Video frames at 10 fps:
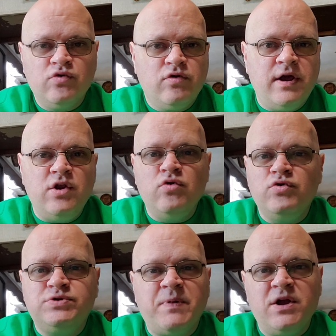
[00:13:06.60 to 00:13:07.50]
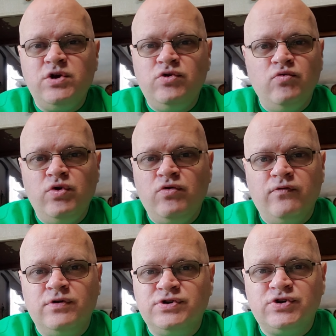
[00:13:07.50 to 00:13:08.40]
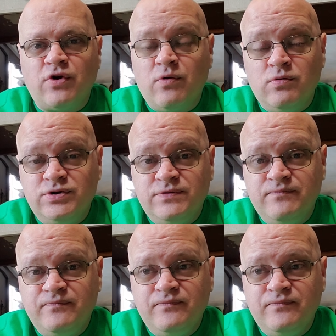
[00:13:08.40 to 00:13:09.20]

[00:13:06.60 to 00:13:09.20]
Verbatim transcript: create a new spe- new universe of Star Wars.